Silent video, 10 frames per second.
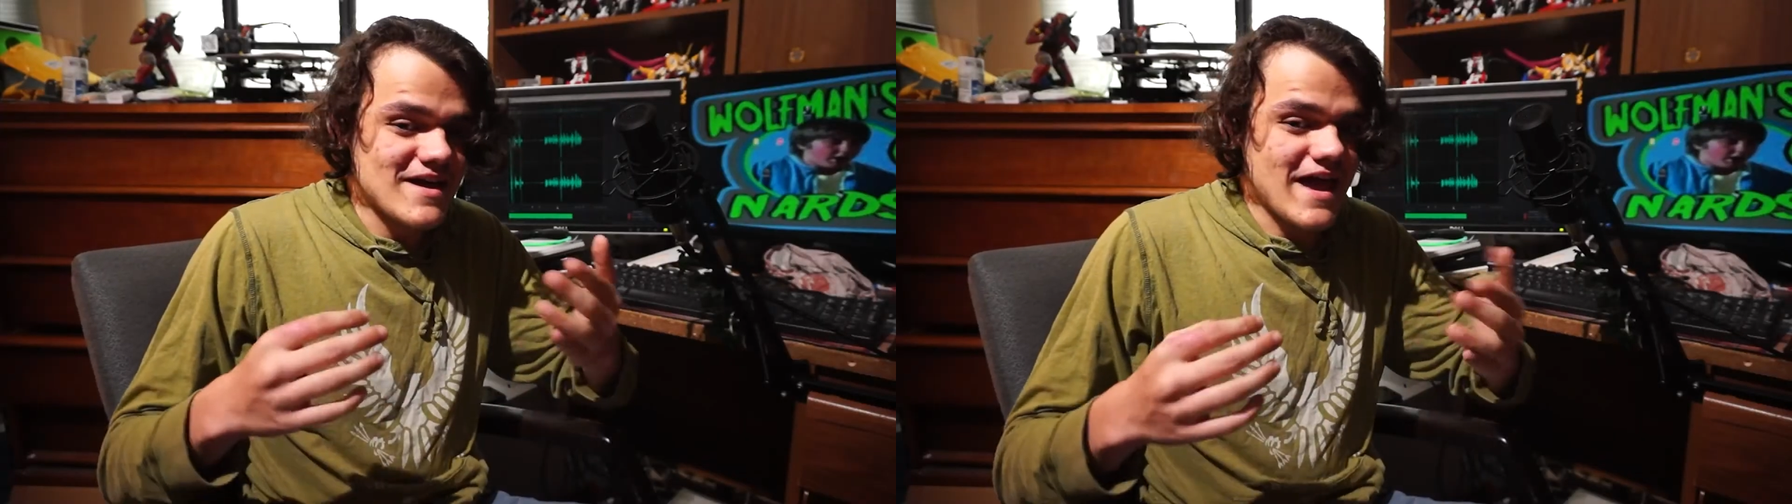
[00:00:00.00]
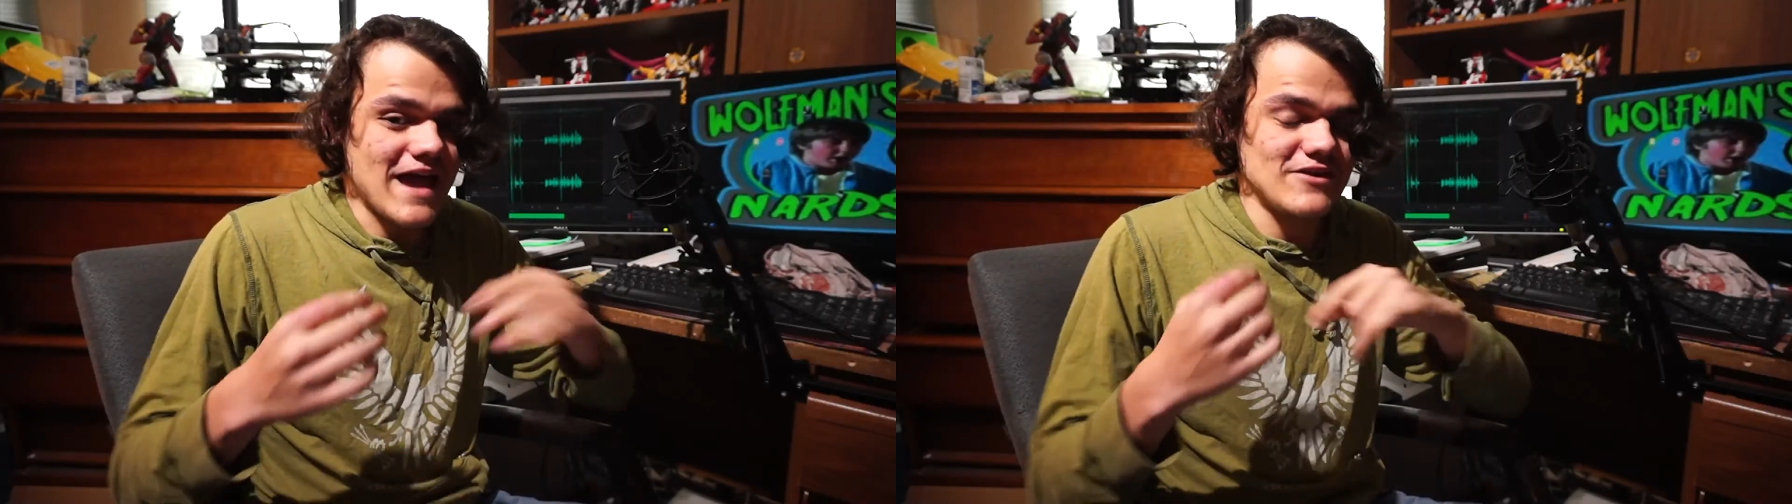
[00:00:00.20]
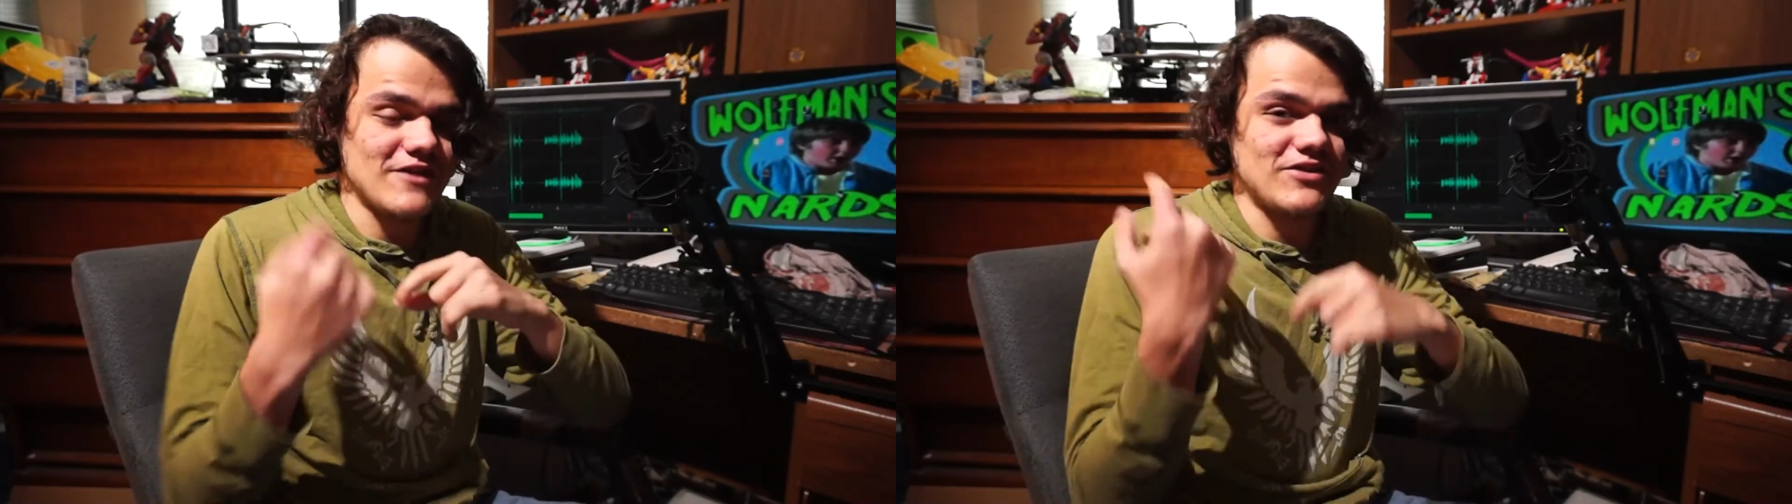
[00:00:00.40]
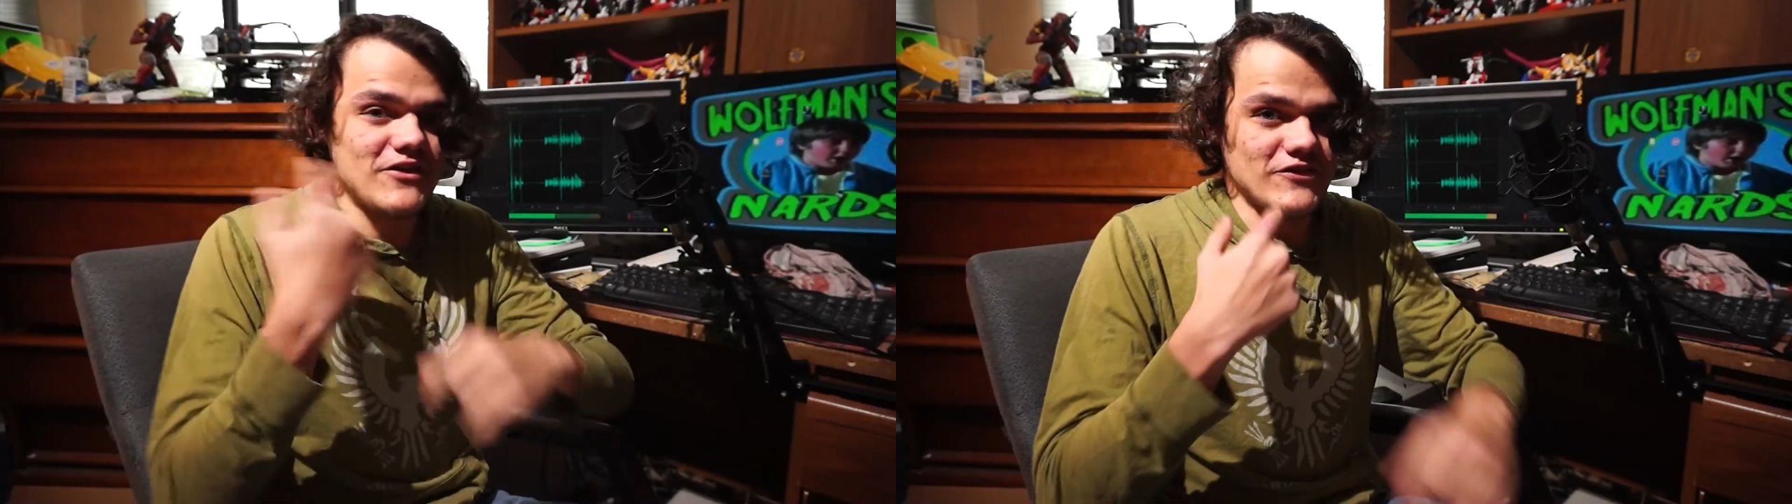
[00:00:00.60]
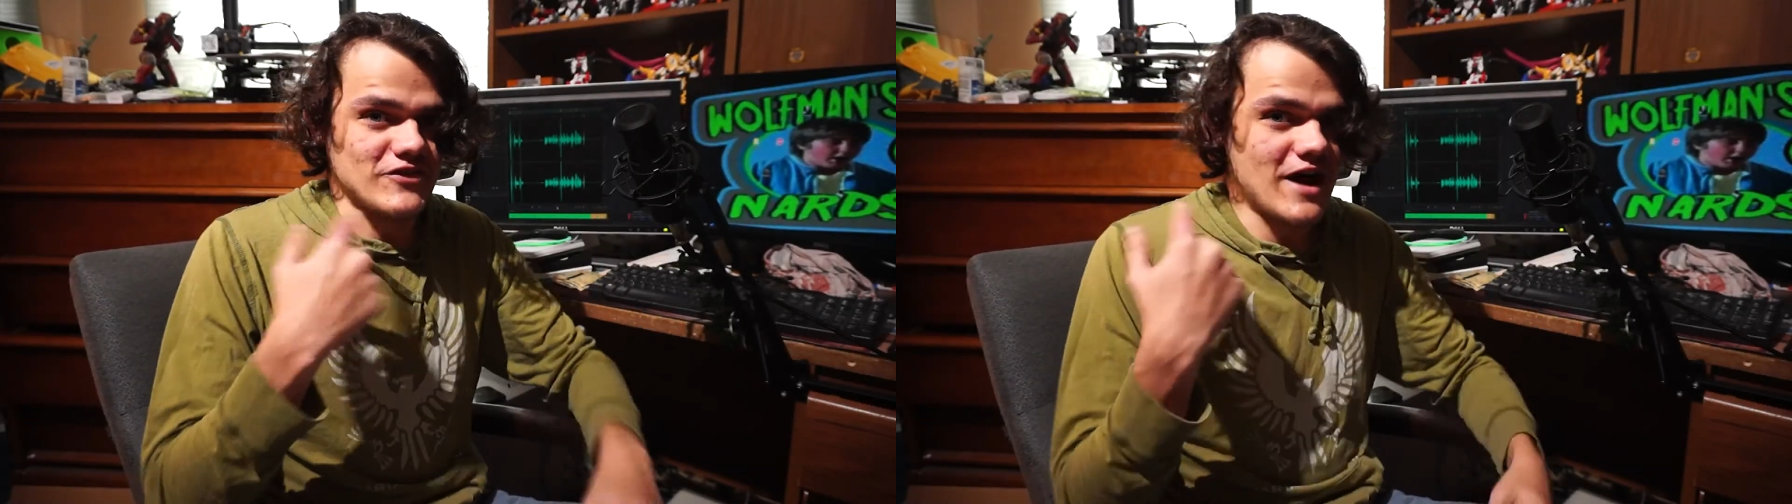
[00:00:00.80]
And you have to
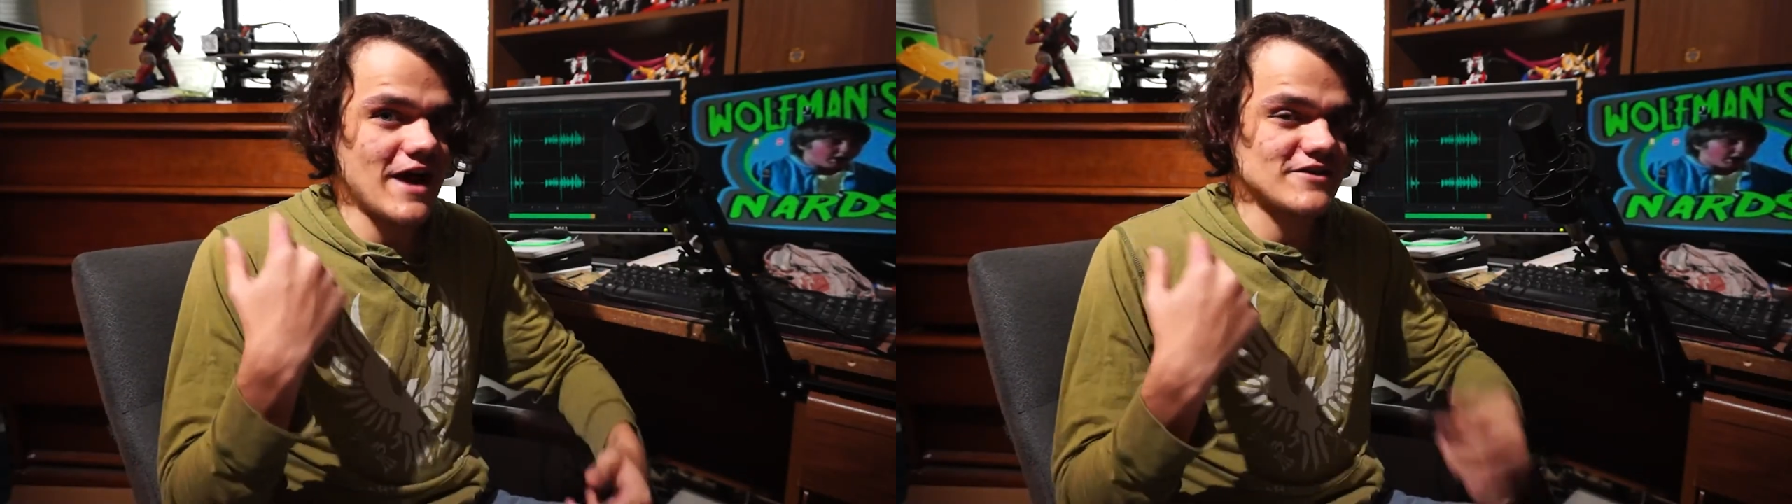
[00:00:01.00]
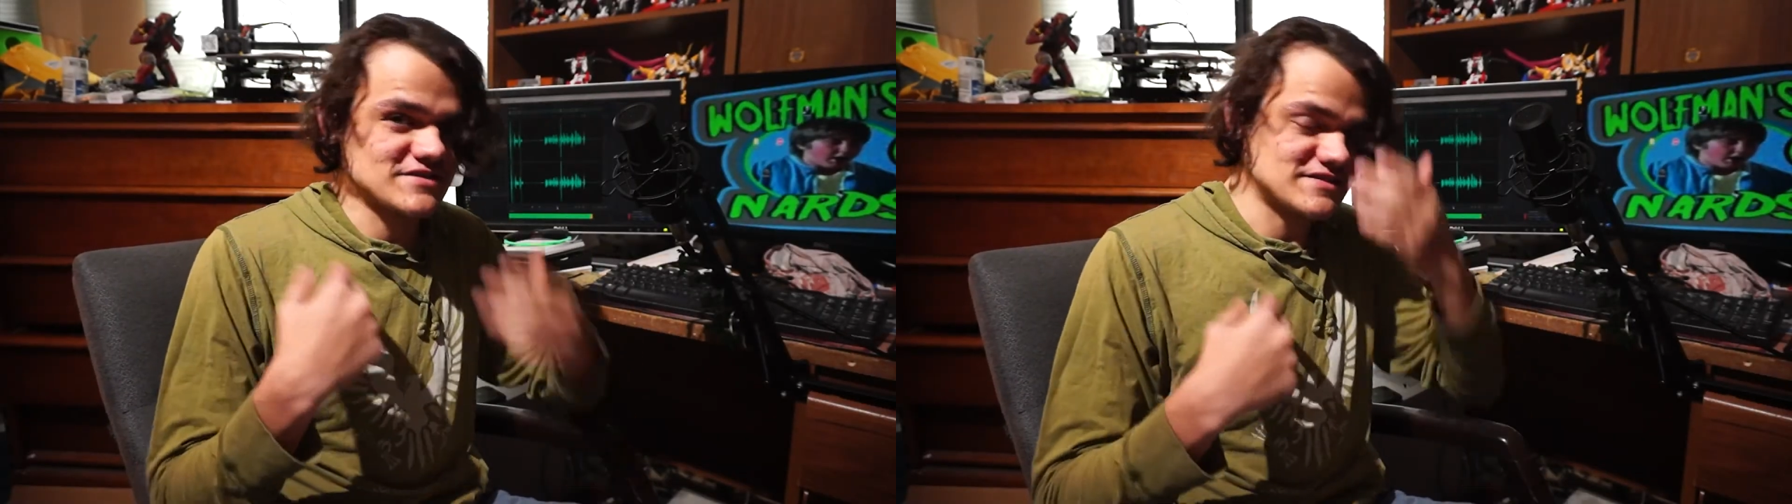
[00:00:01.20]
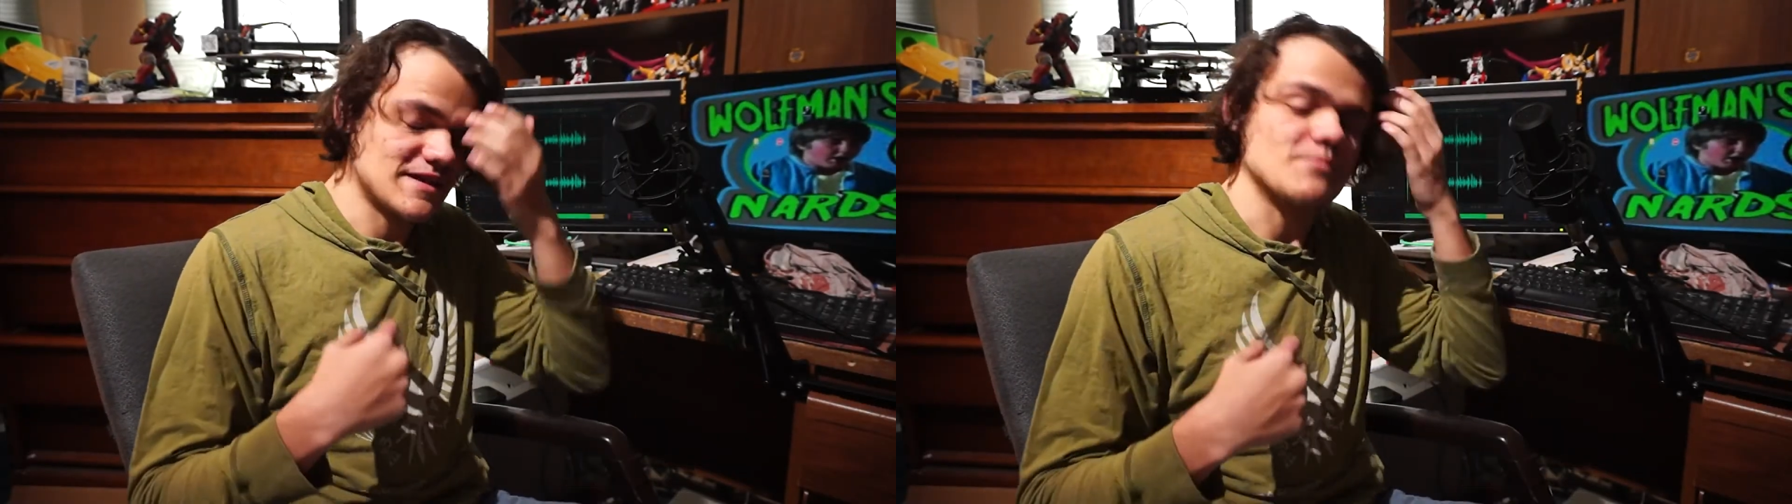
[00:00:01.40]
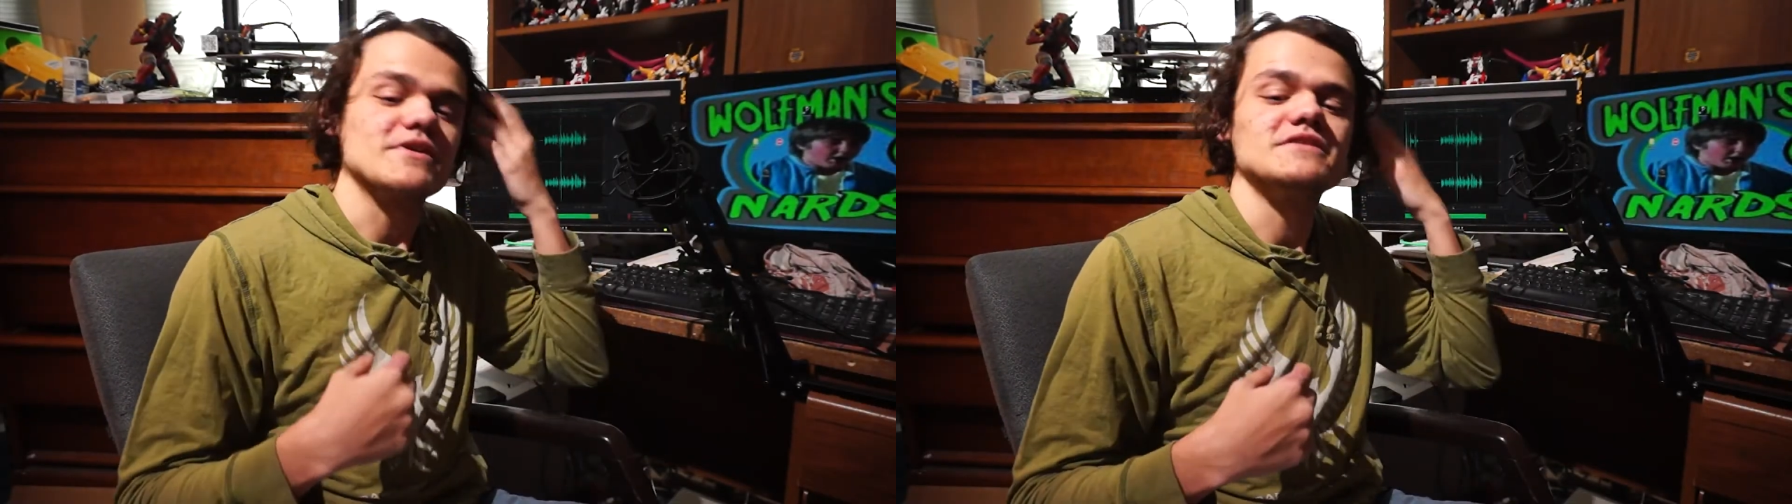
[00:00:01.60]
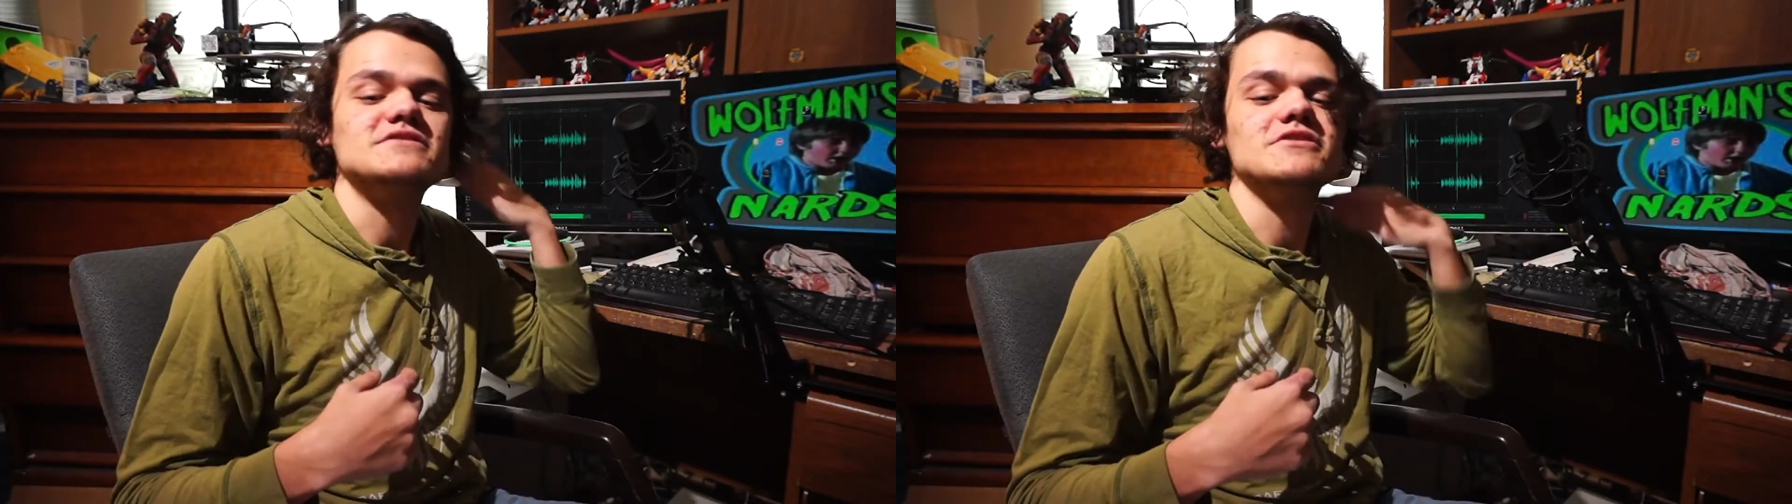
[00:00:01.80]
get your irises
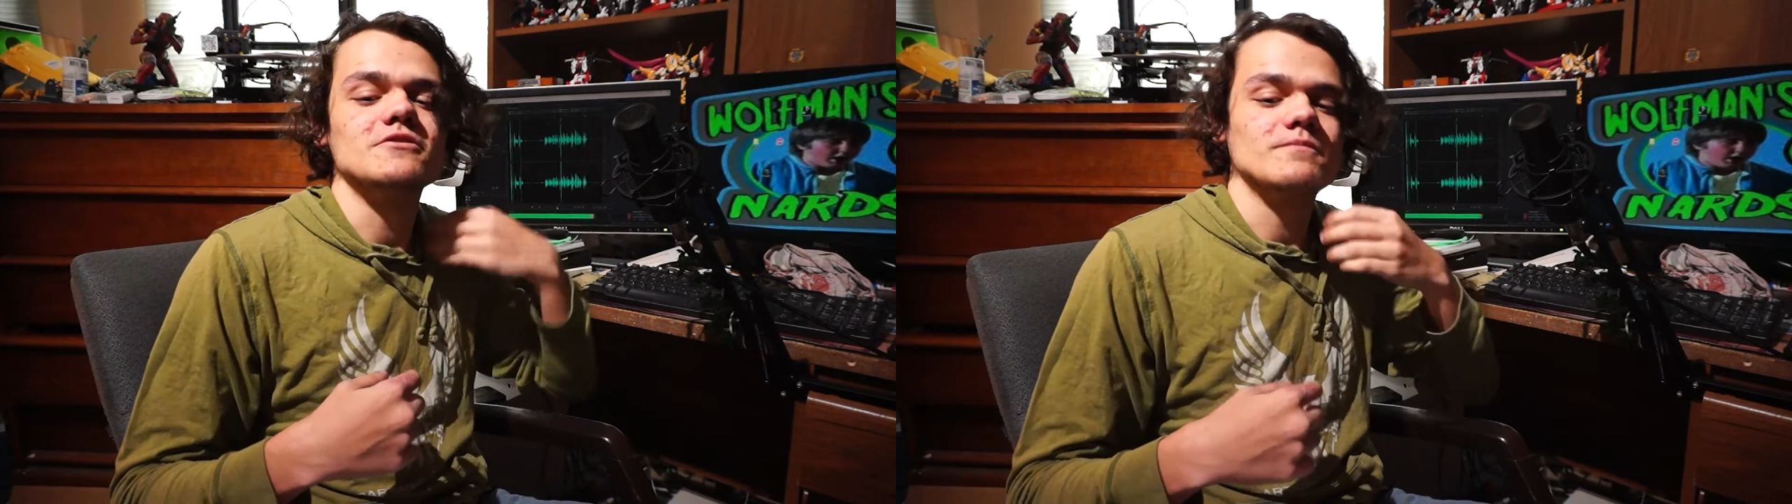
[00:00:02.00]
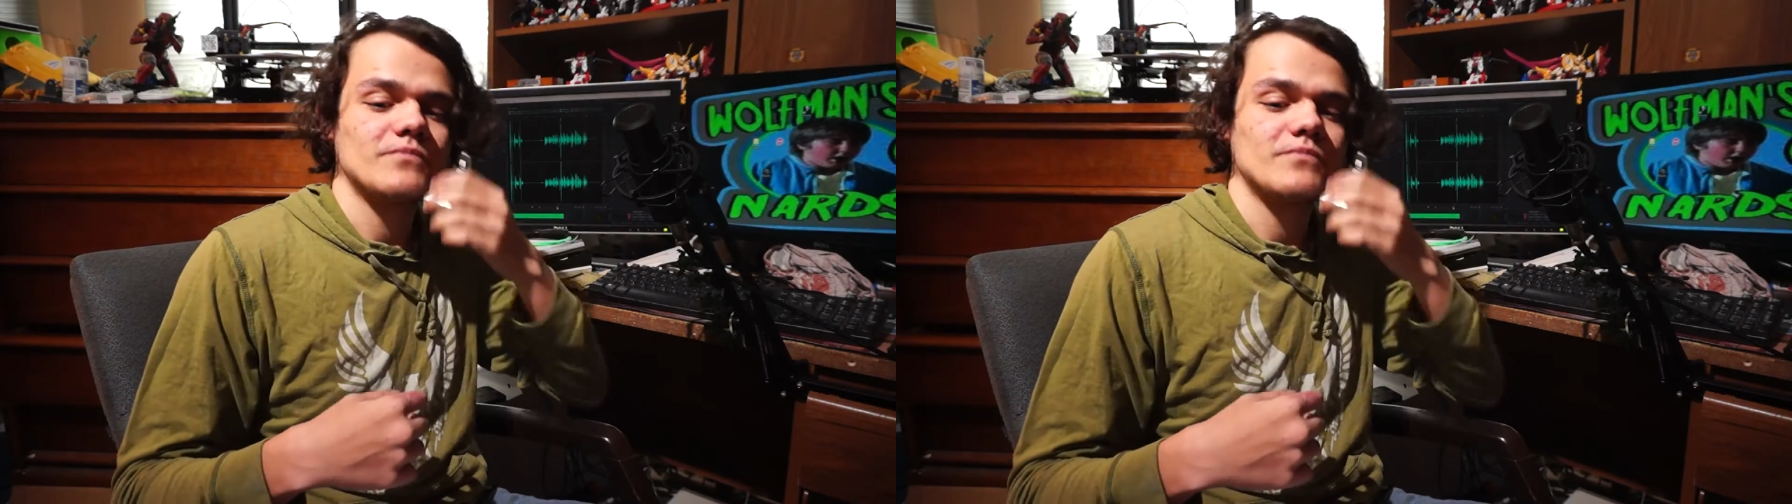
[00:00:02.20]
separated too.